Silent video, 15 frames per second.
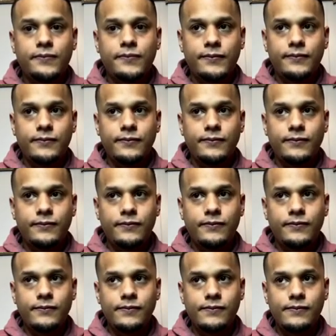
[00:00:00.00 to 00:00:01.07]

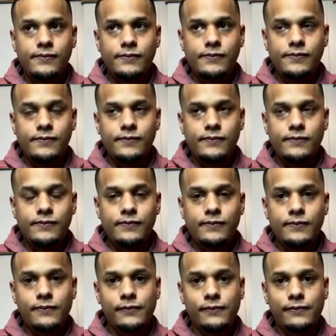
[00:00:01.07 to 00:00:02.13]

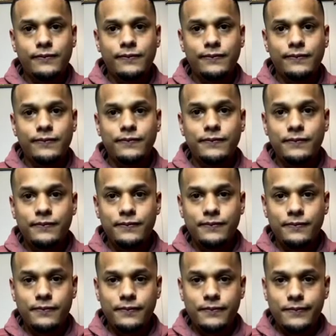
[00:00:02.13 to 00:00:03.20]

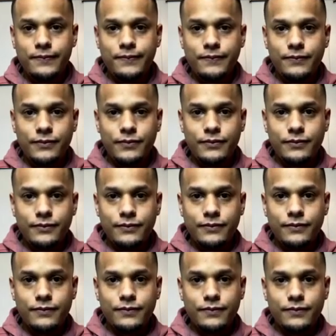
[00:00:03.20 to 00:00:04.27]

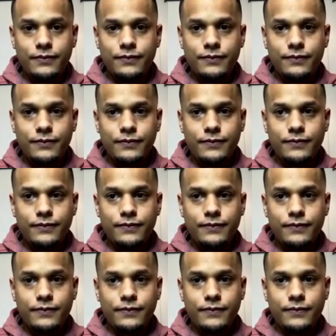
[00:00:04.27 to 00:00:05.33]

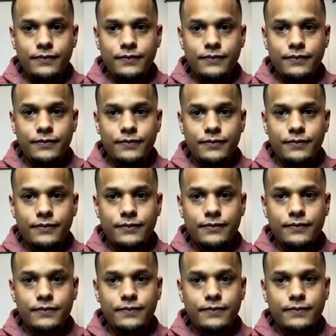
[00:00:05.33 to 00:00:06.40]

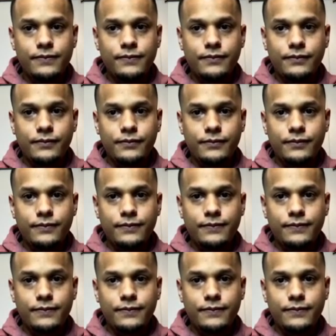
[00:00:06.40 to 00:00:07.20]
This person isn't speaking.